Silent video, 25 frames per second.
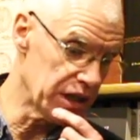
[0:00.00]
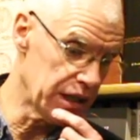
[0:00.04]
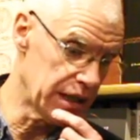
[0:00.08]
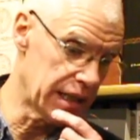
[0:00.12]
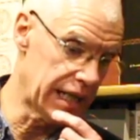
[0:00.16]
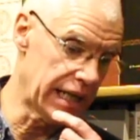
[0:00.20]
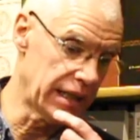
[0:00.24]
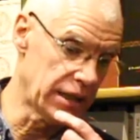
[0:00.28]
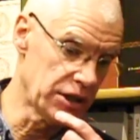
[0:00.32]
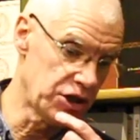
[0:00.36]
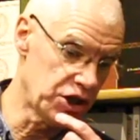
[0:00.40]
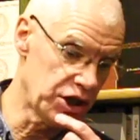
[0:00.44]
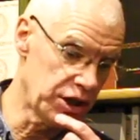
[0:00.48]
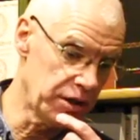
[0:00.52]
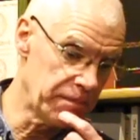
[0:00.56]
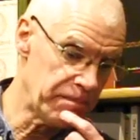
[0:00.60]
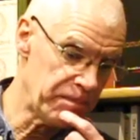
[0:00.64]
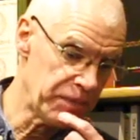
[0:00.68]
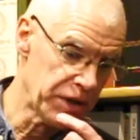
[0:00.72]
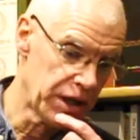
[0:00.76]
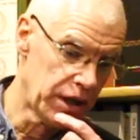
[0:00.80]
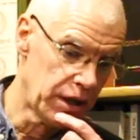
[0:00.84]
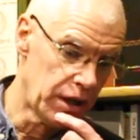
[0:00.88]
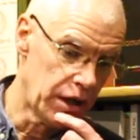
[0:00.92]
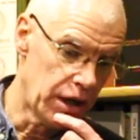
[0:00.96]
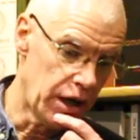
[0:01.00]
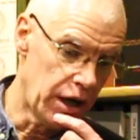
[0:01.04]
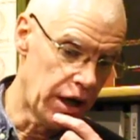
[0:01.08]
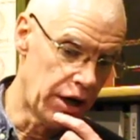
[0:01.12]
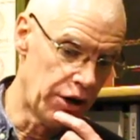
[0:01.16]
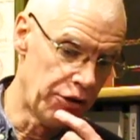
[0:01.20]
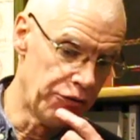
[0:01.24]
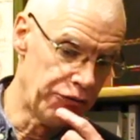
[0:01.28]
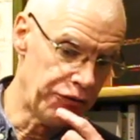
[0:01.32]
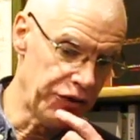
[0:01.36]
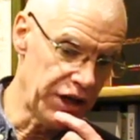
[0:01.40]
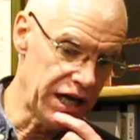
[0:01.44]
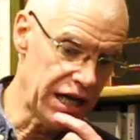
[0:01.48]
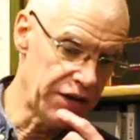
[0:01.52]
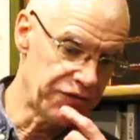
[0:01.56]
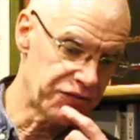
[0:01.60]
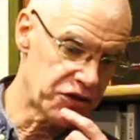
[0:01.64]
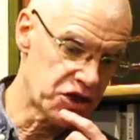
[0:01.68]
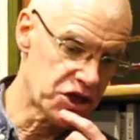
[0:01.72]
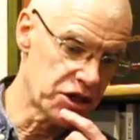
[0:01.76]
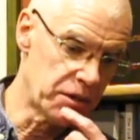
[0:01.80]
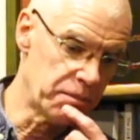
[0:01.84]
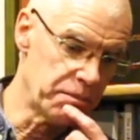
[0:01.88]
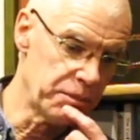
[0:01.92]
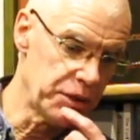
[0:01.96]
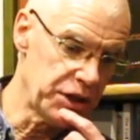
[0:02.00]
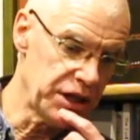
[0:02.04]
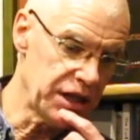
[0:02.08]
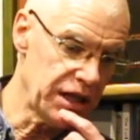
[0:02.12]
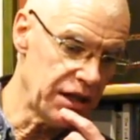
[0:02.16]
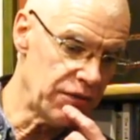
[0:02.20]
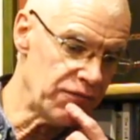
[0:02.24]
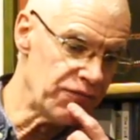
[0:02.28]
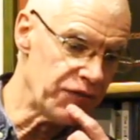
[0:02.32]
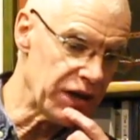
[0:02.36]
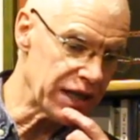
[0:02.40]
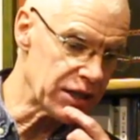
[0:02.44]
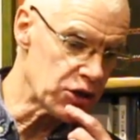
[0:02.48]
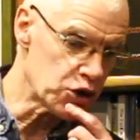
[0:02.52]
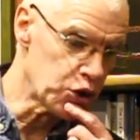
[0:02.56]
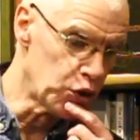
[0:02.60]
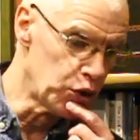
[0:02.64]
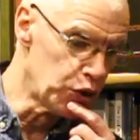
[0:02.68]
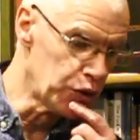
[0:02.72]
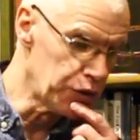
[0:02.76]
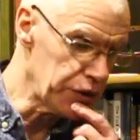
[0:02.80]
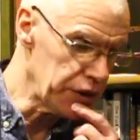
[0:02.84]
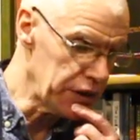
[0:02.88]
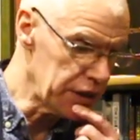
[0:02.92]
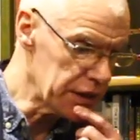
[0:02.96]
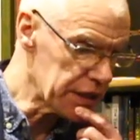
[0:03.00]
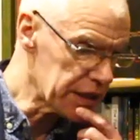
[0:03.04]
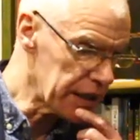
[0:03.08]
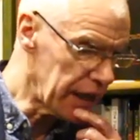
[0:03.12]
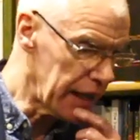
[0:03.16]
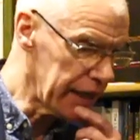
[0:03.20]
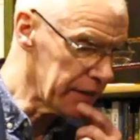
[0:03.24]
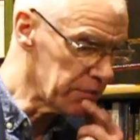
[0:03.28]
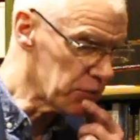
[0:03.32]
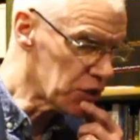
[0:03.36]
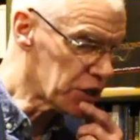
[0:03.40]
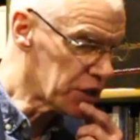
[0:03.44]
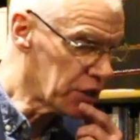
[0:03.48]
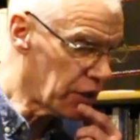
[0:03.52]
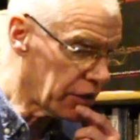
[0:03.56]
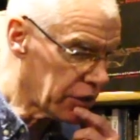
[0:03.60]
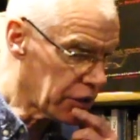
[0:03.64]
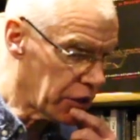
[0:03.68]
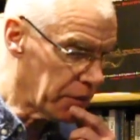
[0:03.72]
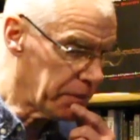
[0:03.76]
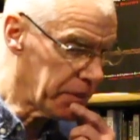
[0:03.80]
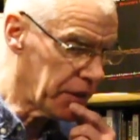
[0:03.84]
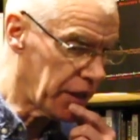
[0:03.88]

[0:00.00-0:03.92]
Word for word: the analogy of if somebody in Victorian times dug up